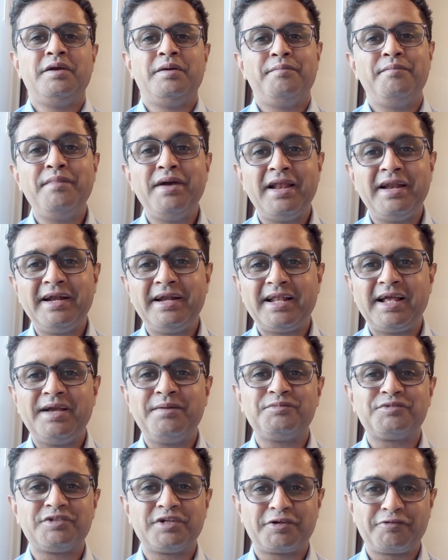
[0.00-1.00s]
many
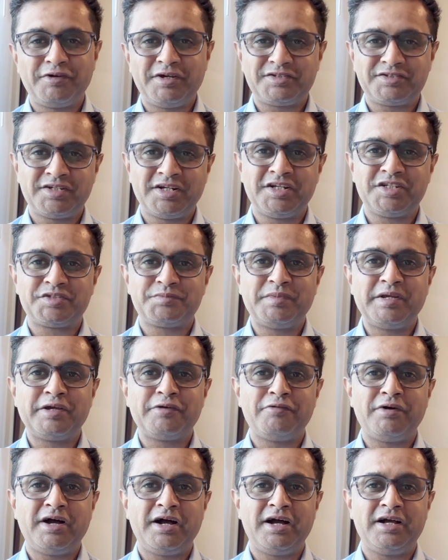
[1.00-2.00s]
times the question is
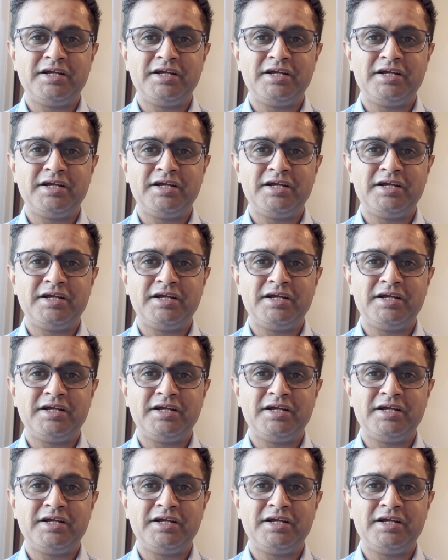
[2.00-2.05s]
being